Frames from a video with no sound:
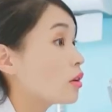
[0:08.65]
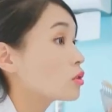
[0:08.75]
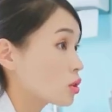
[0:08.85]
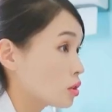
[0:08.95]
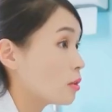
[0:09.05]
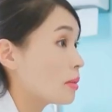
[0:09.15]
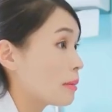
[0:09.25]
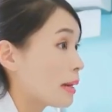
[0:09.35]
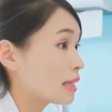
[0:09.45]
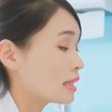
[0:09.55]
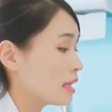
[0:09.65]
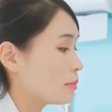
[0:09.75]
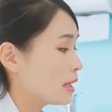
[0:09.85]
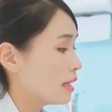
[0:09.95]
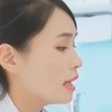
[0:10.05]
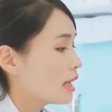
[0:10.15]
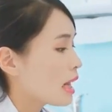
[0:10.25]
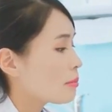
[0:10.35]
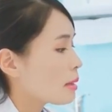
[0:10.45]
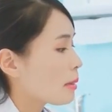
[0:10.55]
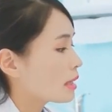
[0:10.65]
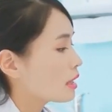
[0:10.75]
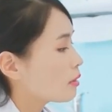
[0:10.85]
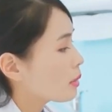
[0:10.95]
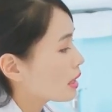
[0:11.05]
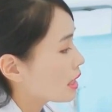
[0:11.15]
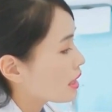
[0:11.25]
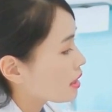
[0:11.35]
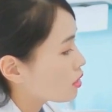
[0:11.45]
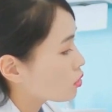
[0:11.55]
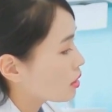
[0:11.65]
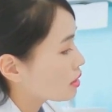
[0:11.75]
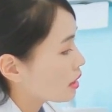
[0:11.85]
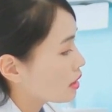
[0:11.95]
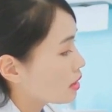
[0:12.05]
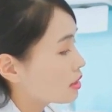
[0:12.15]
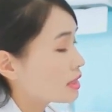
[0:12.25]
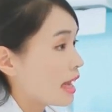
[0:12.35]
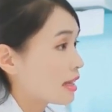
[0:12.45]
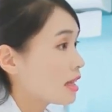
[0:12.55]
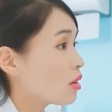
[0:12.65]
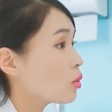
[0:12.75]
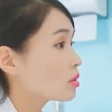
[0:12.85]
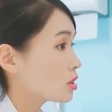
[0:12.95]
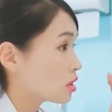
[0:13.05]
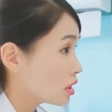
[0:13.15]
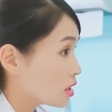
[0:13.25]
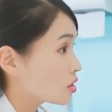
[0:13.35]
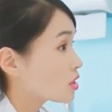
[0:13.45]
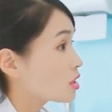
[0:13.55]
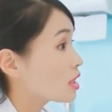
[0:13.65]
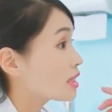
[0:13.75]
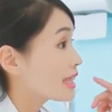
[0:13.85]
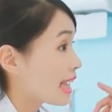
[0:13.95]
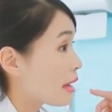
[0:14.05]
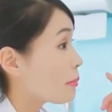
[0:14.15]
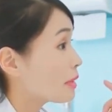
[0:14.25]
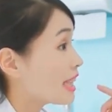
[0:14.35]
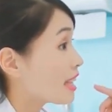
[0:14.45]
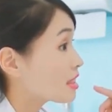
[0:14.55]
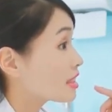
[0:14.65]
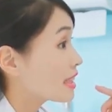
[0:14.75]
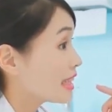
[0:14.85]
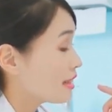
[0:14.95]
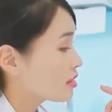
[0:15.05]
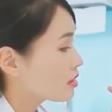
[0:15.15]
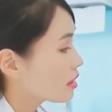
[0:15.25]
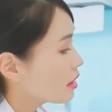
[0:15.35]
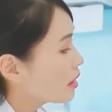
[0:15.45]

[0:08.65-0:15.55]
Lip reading: The crowns are made to be custom fit on top of the tooth in order for restoring its form and size, strength as well as appearance.